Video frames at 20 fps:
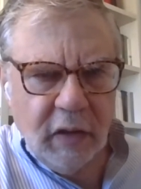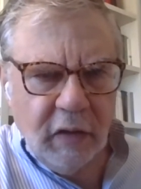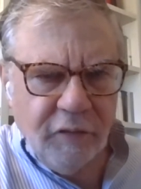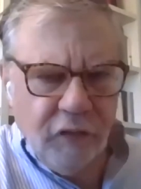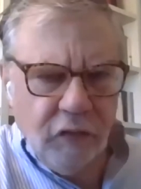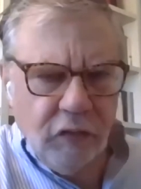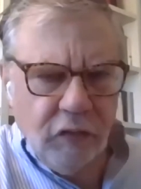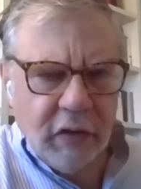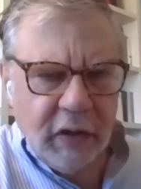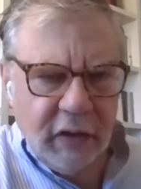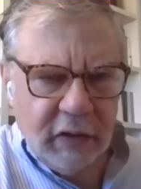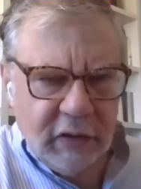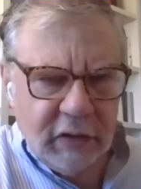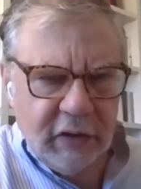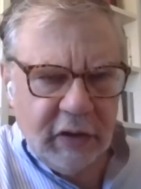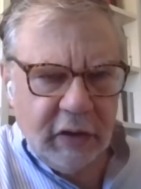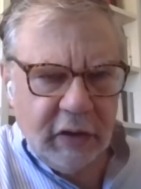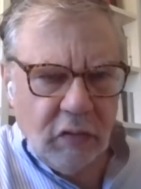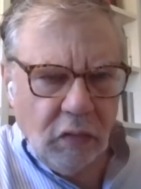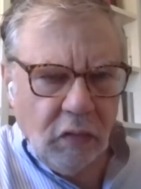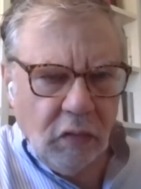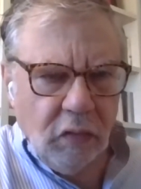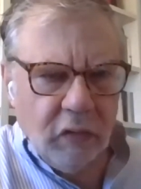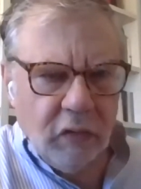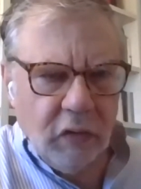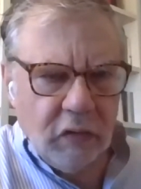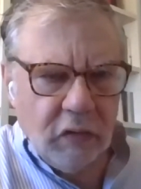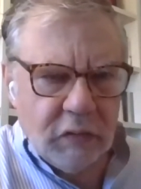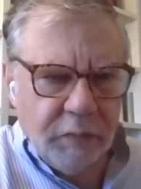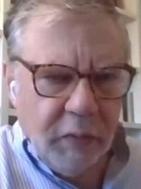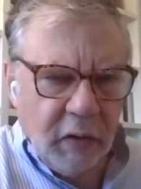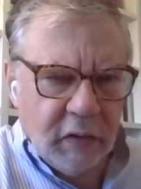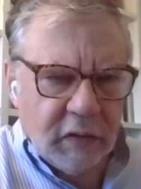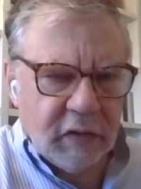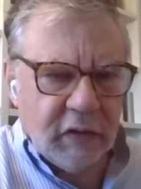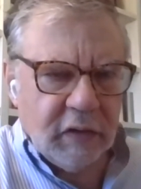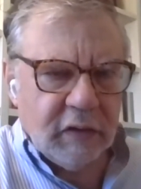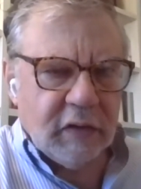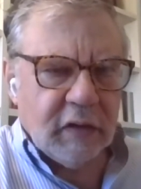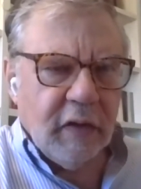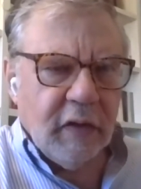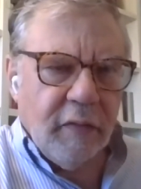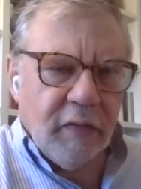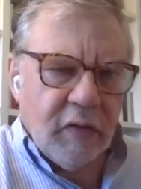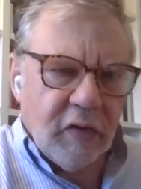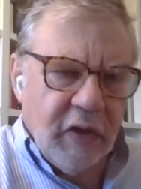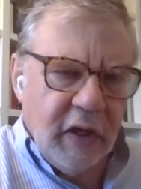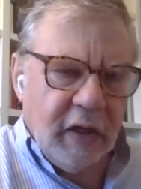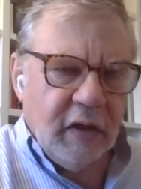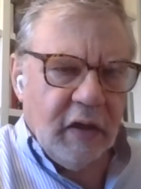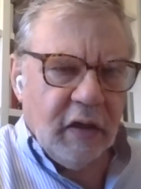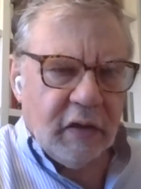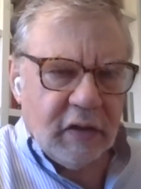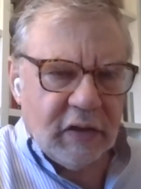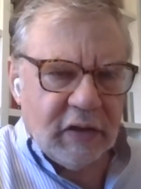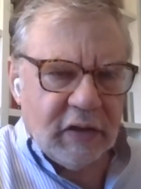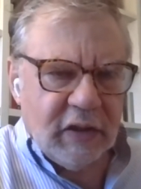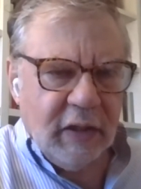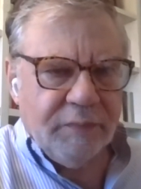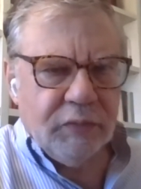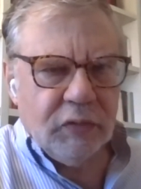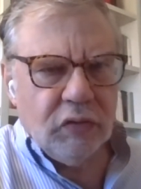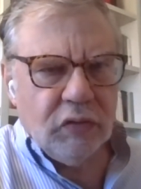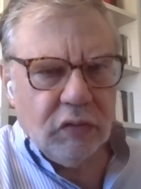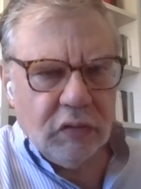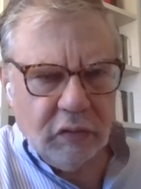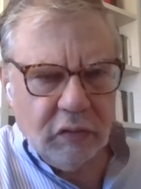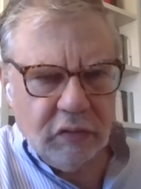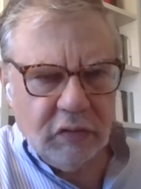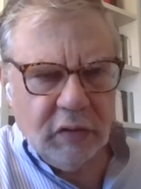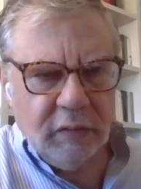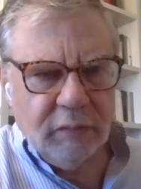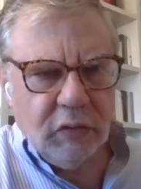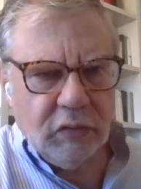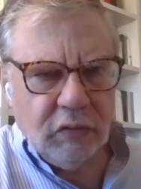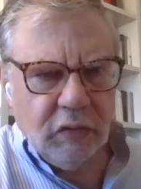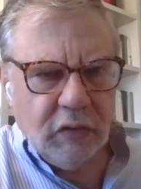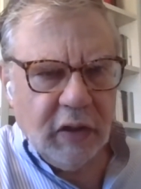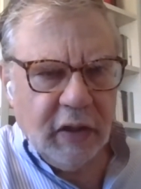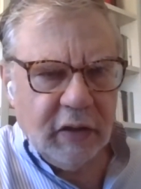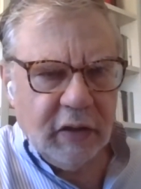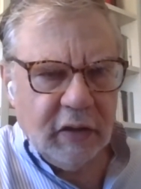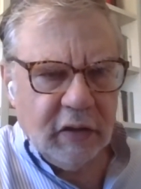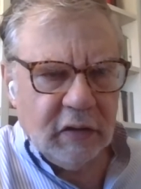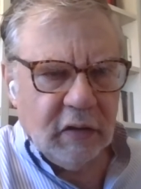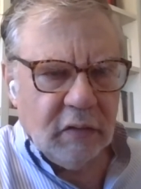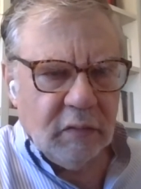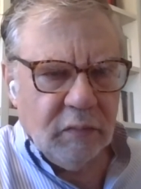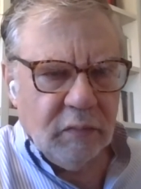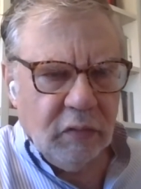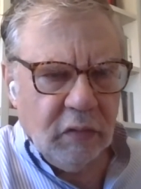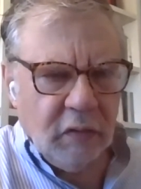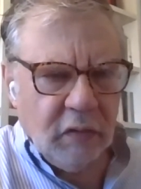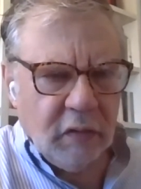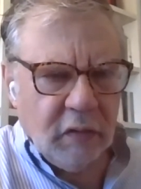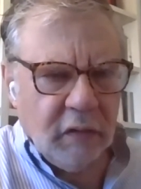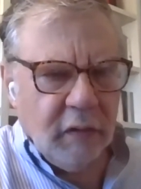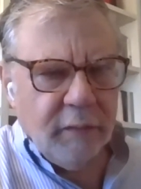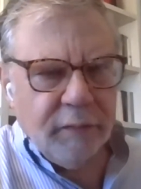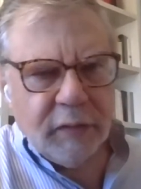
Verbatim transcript: If you can tick all those boxes, then accept to contribute to the edited book.